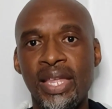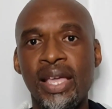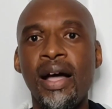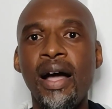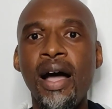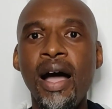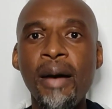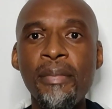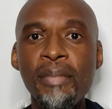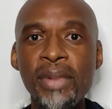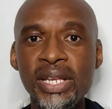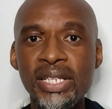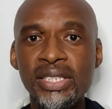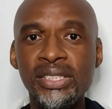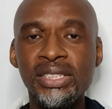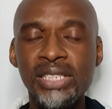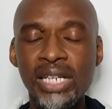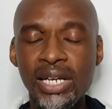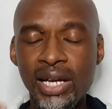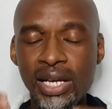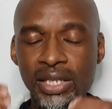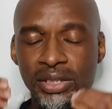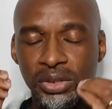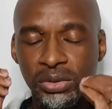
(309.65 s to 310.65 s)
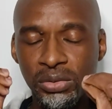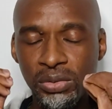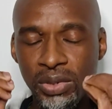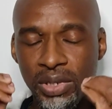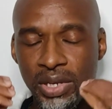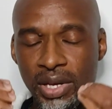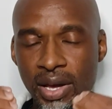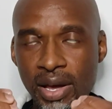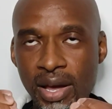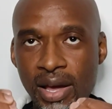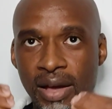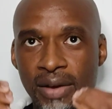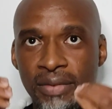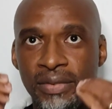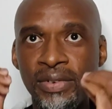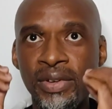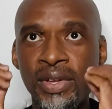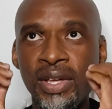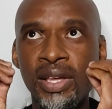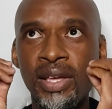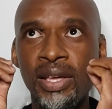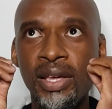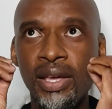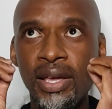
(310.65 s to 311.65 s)
How many strikers do we
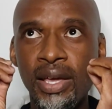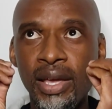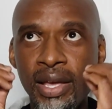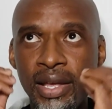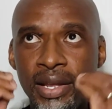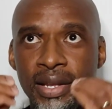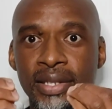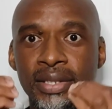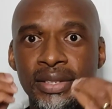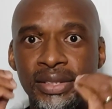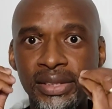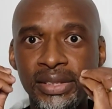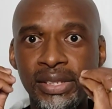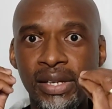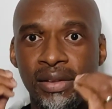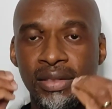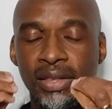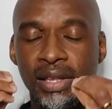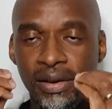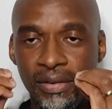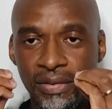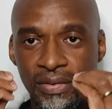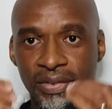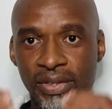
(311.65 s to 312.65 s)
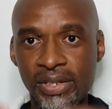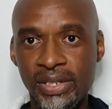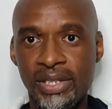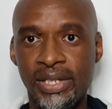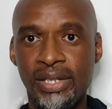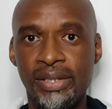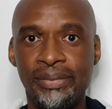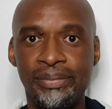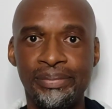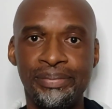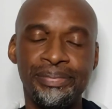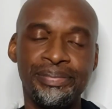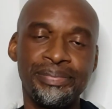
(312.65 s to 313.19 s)
have in South Africa?